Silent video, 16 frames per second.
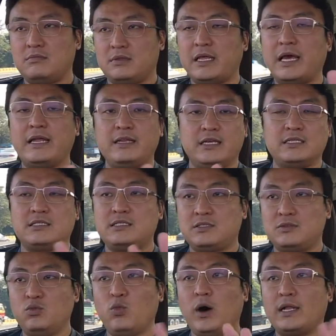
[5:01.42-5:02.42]
that is
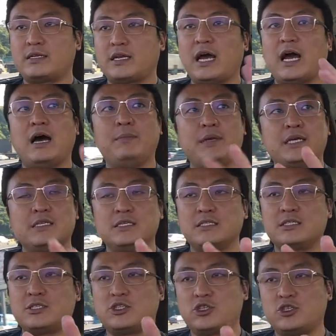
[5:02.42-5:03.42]
what car
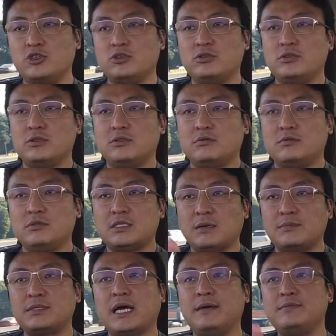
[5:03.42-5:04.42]
makers should
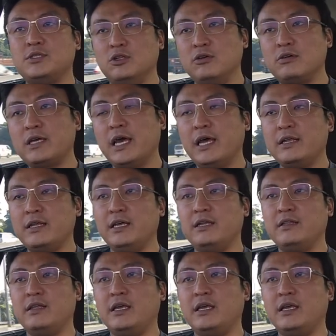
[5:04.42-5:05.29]
sometimes look at in,